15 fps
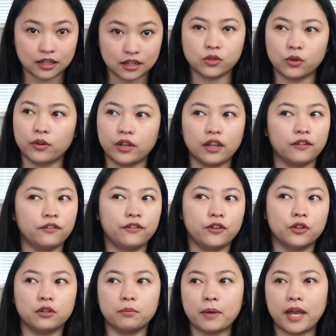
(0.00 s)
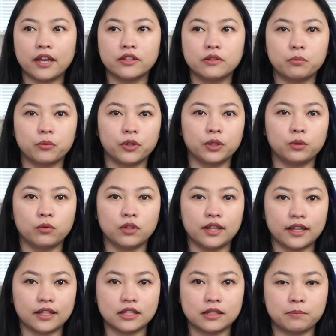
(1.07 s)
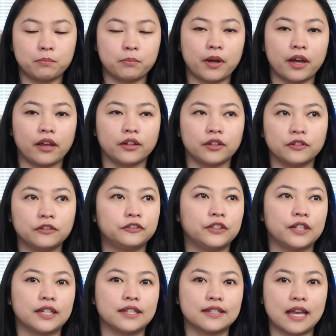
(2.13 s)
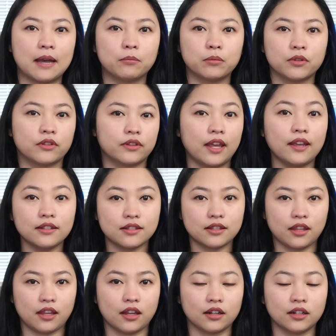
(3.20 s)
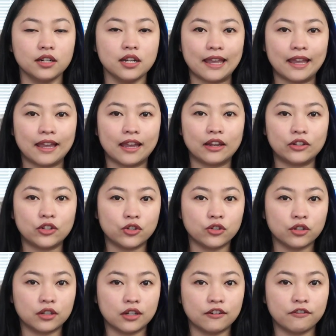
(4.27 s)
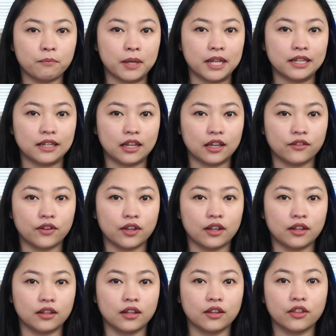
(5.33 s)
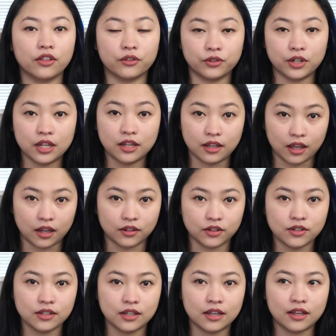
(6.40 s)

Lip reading: So if your passport will expire, for example, next year, and you should have been given 3 years,